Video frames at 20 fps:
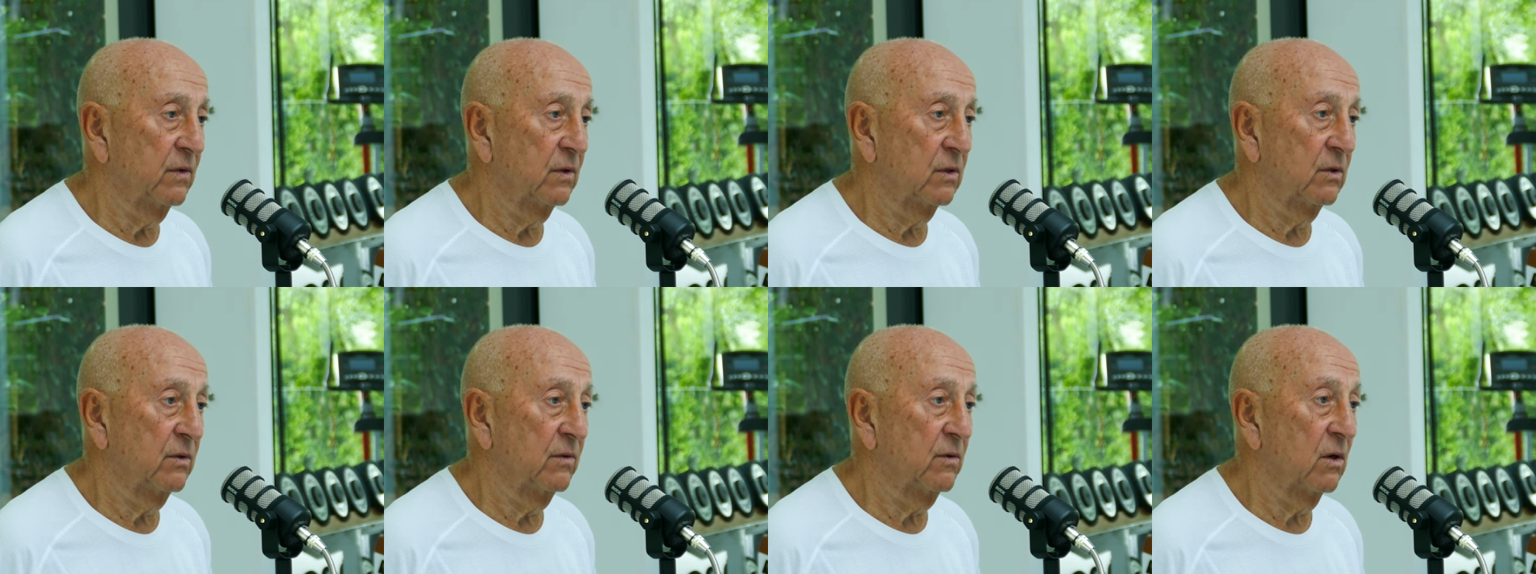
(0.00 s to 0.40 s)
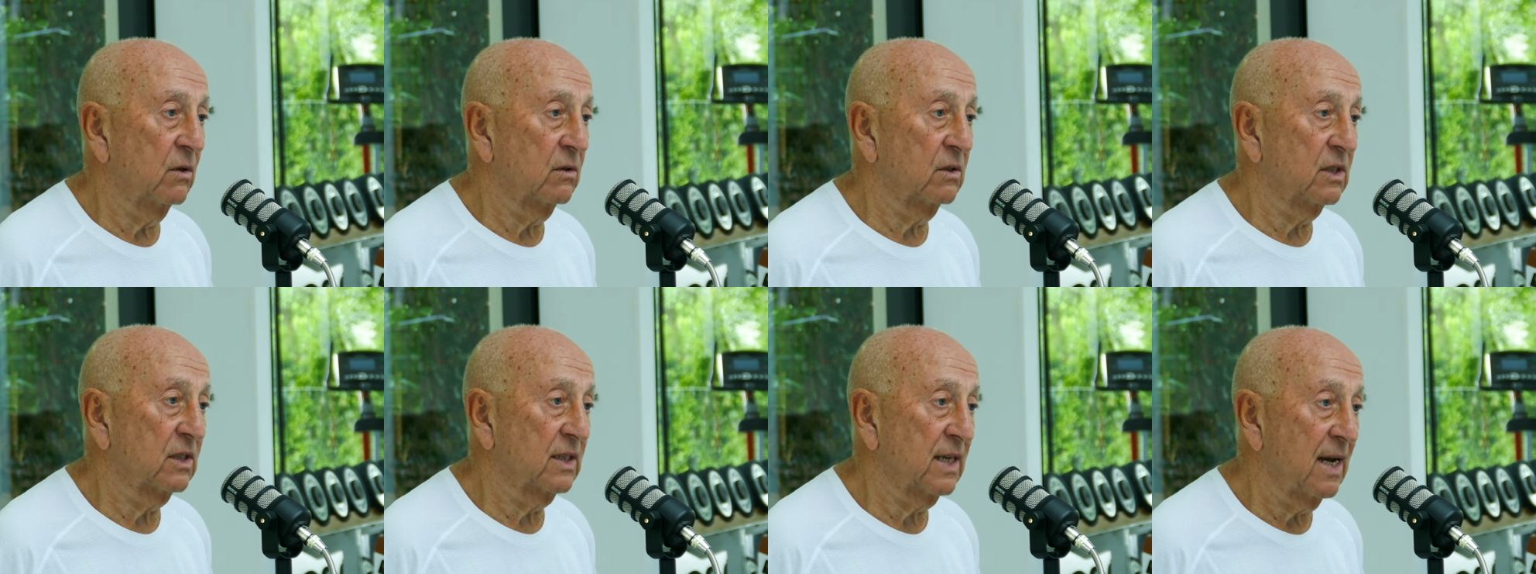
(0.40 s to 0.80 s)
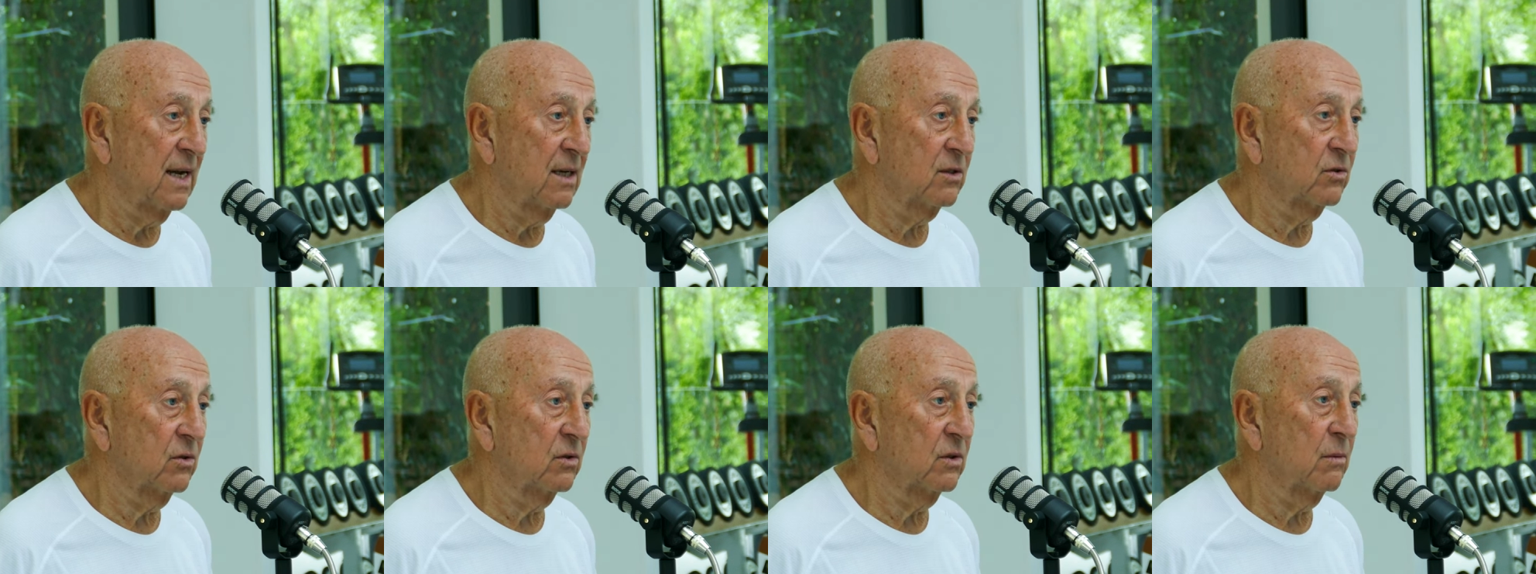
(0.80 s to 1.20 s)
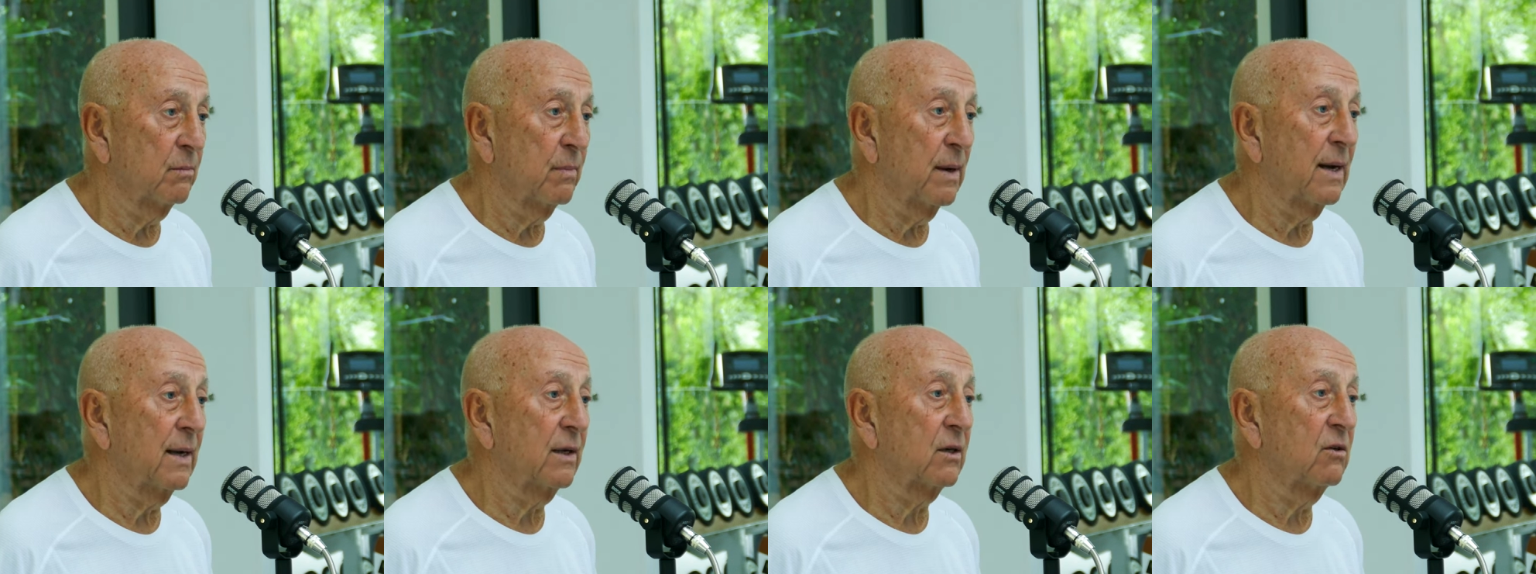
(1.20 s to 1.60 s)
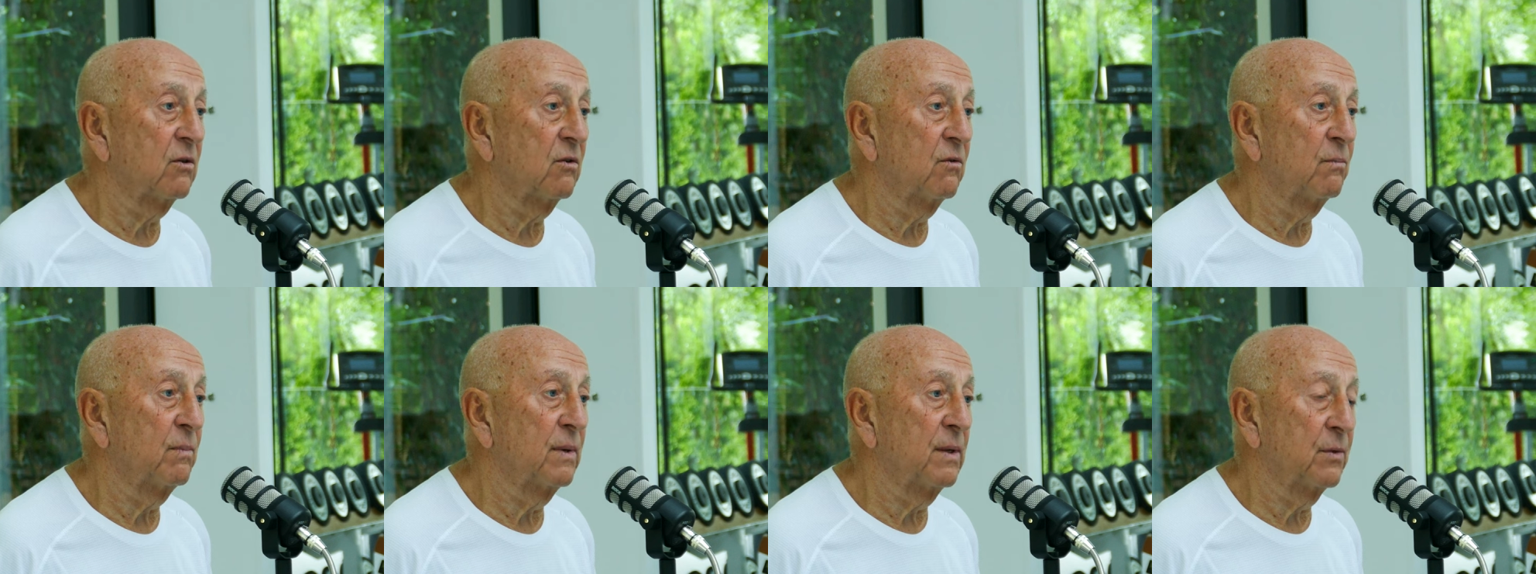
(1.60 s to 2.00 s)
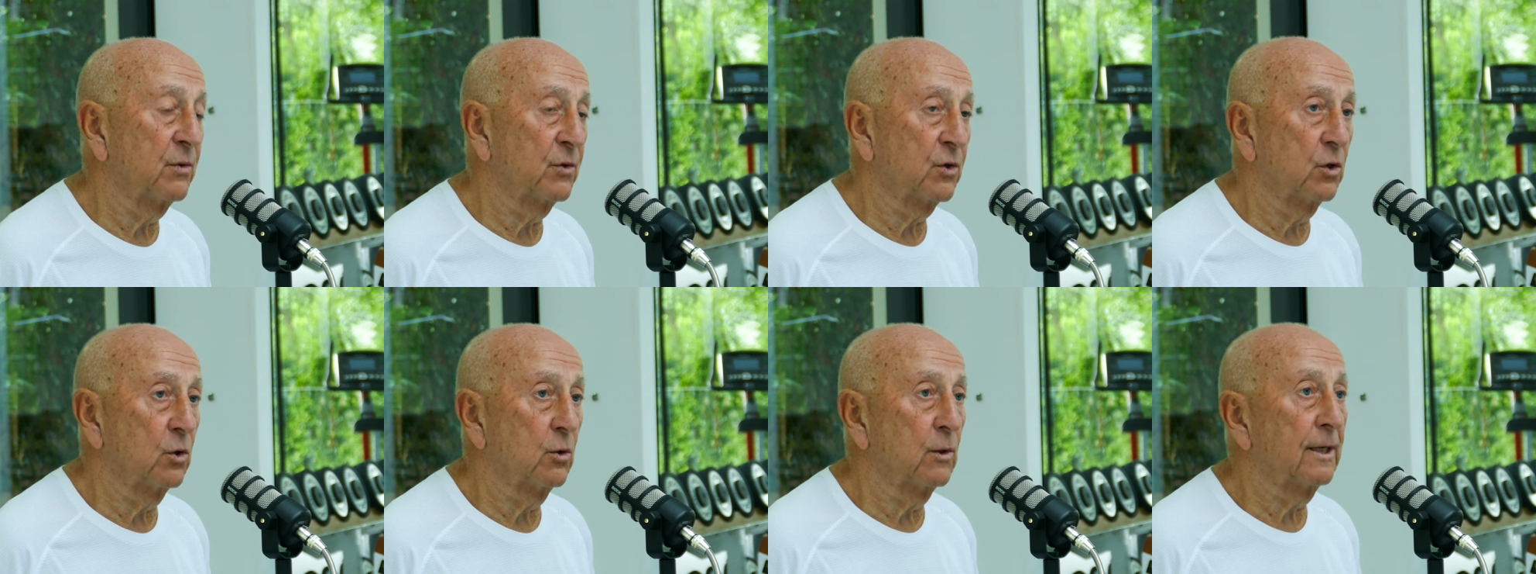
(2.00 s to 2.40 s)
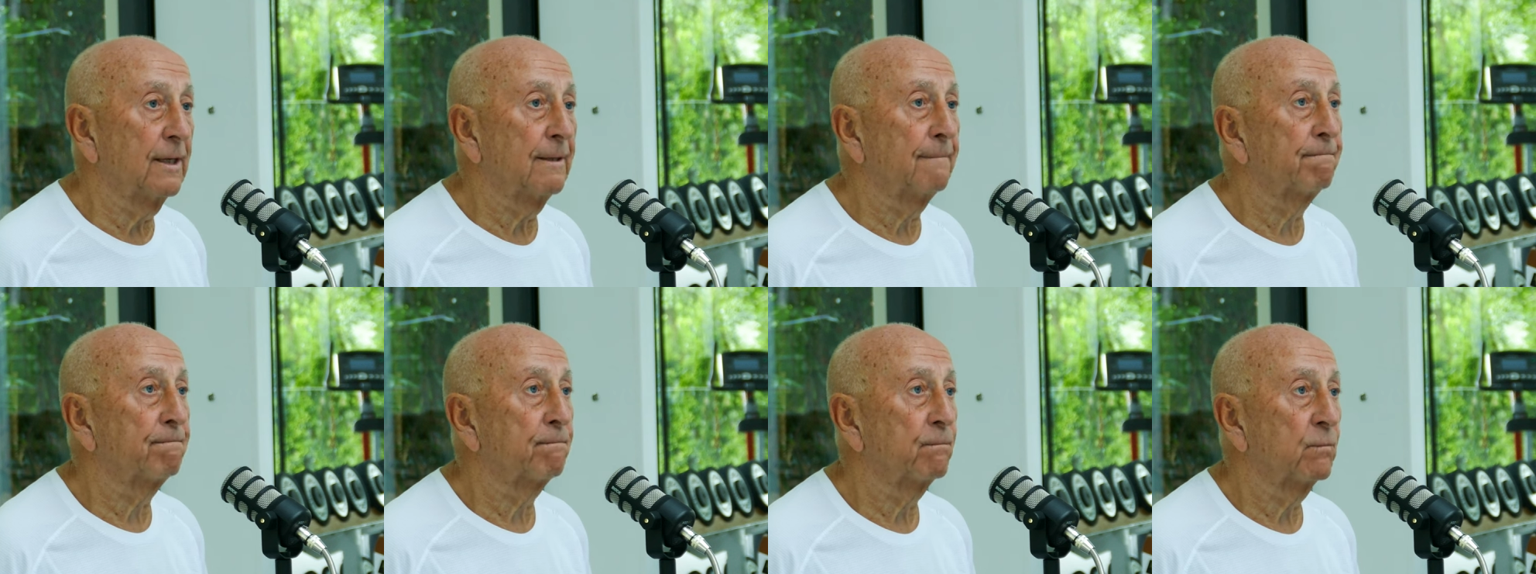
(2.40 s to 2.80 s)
who've got the scars on the back, who've been through it.